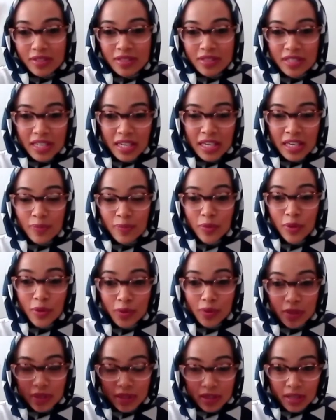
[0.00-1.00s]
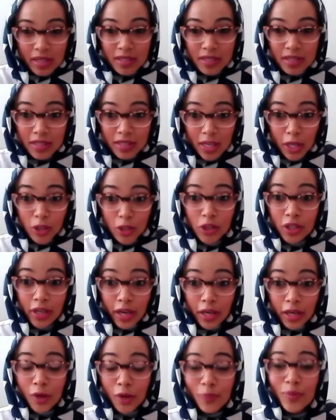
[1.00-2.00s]
D because it is essentially
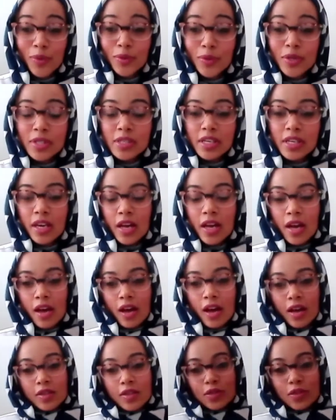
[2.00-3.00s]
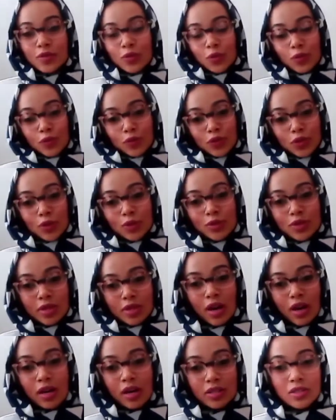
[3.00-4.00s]
a community. There's sort of two
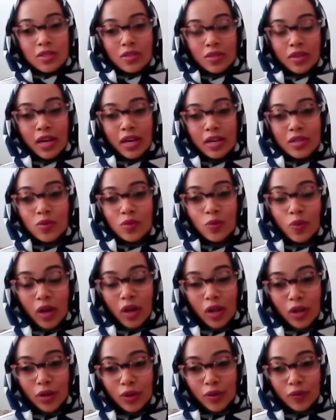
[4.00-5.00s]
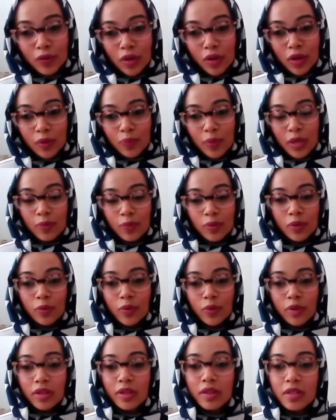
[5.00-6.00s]
sides to that as well. You've got people
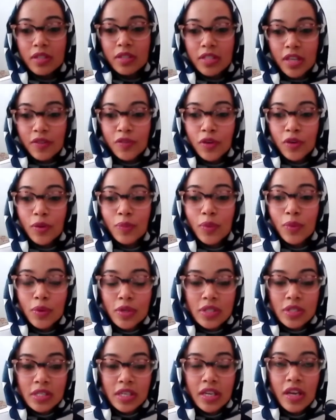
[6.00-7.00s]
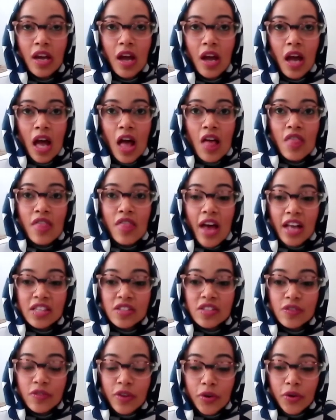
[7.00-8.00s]
within the deaf community
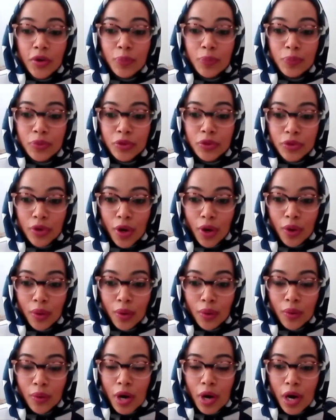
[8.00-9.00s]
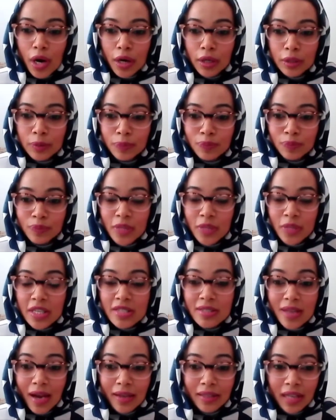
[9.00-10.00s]
that's very pro
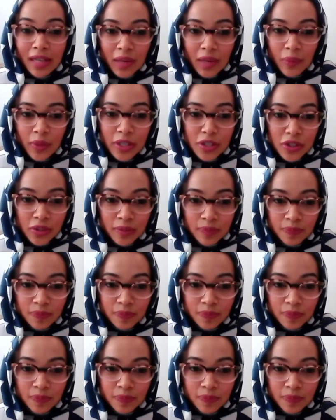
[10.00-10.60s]
sign language,